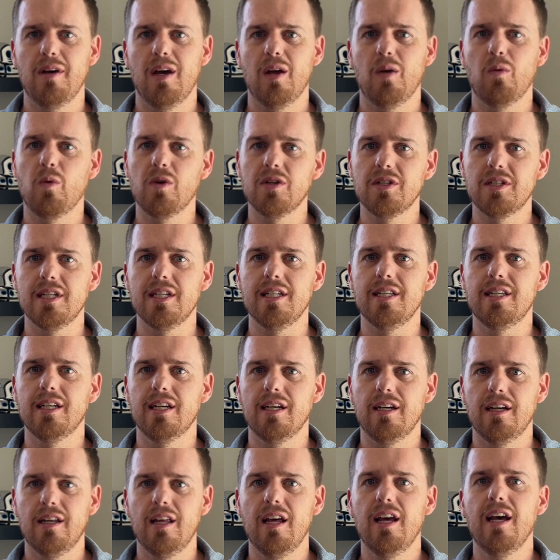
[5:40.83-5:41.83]
And once he
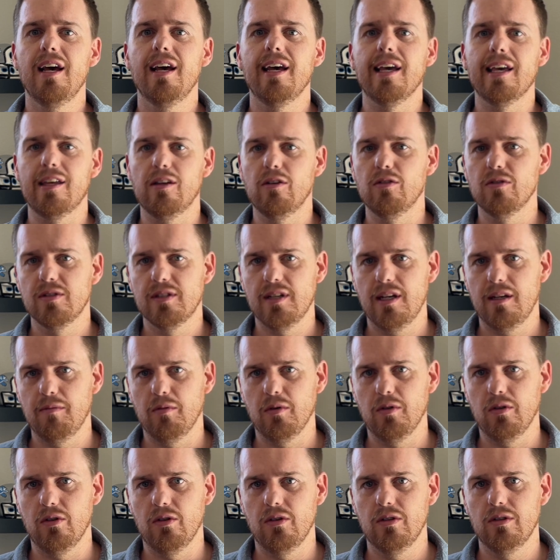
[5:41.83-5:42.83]
did, he was
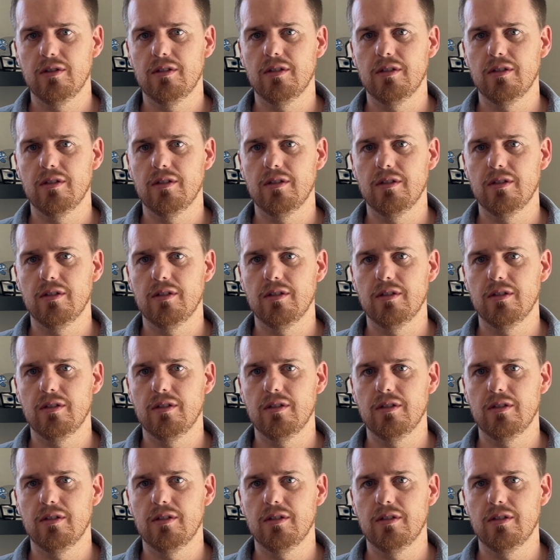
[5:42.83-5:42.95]
able